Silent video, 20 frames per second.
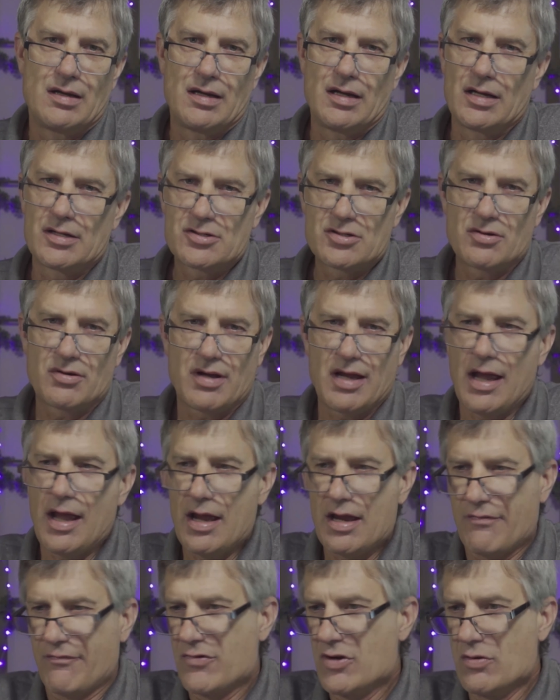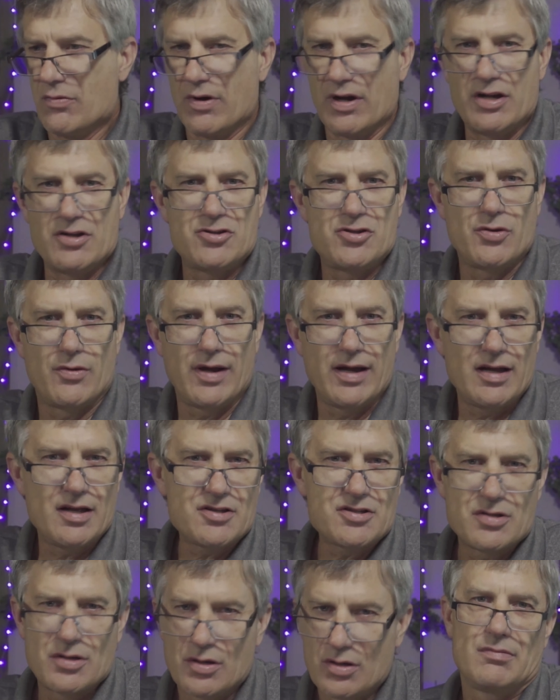It's okay. If you want to join
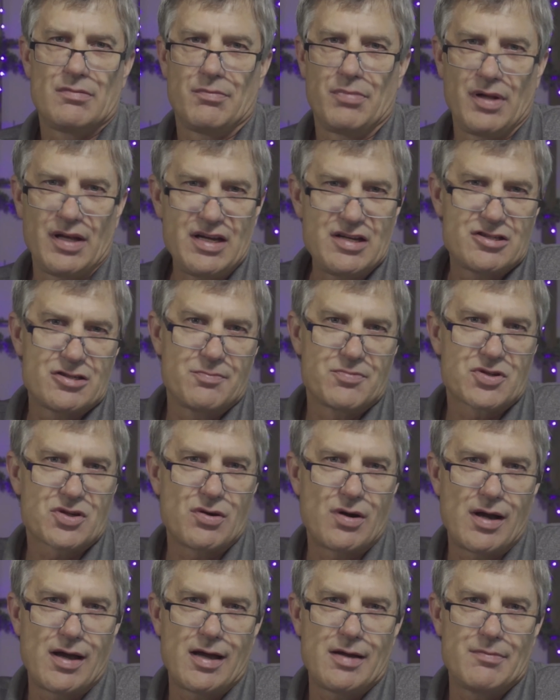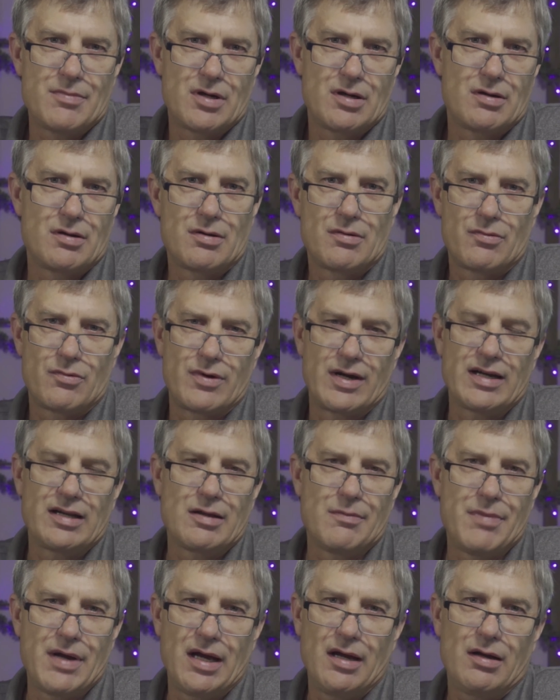us, please subscribe. Ring
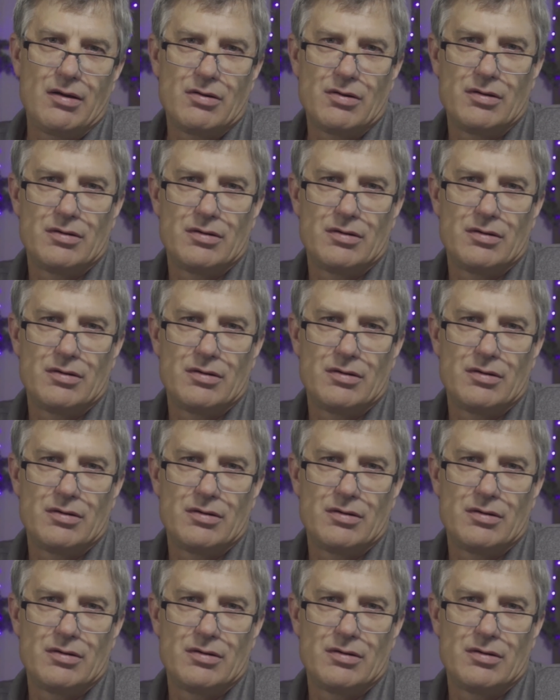the bell.